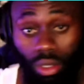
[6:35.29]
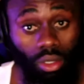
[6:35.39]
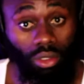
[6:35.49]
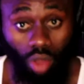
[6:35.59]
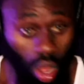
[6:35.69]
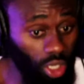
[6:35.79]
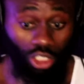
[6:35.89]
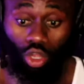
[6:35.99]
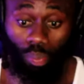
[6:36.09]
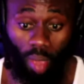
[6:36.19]
Go cut
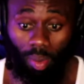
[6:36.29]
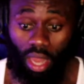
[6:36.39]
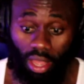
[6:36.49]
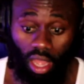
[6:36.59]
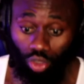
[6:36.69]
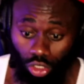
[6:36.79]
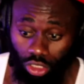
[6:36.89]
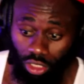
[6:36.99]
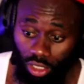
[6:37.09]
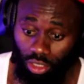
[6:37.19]
your baby leg and use
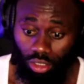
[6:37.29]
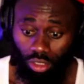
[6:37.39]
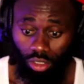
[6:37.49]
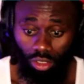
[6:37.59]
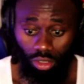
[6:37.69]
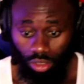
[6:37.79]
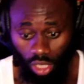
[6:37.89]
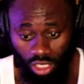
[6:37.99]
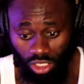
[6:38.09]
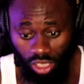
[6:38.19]
it.
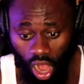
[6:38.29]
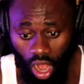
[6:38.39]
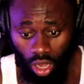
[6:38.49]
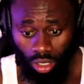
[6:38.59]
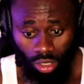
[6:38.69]
Yes, sir.